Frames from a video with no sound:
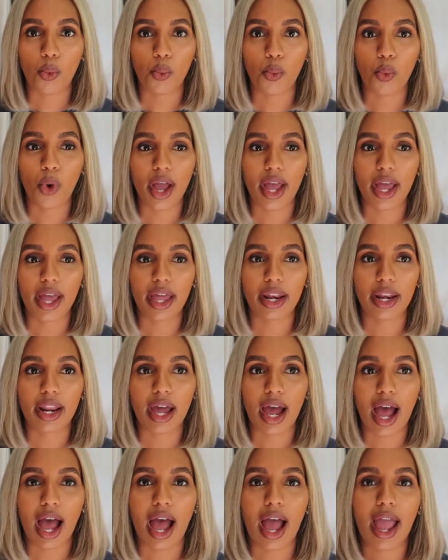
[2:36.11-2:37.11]
when
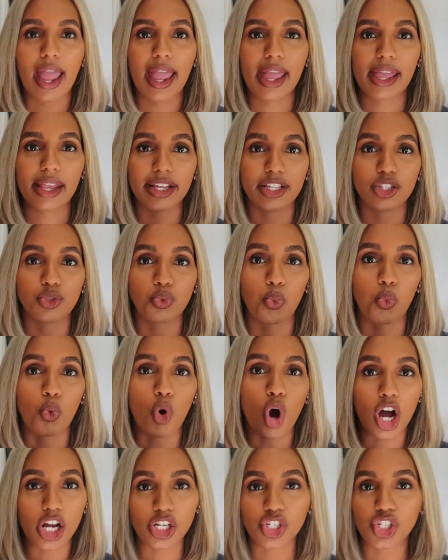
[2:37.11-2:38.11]
it is
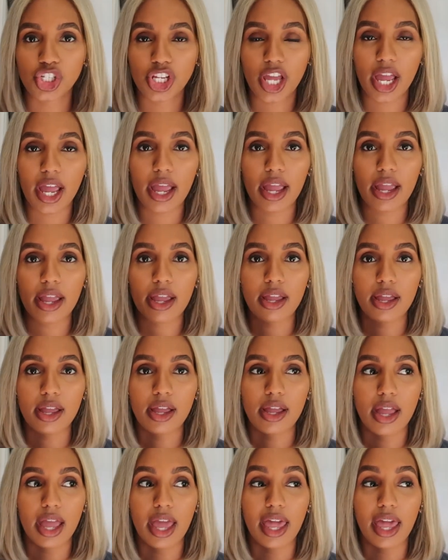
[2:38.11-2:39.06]
wash day.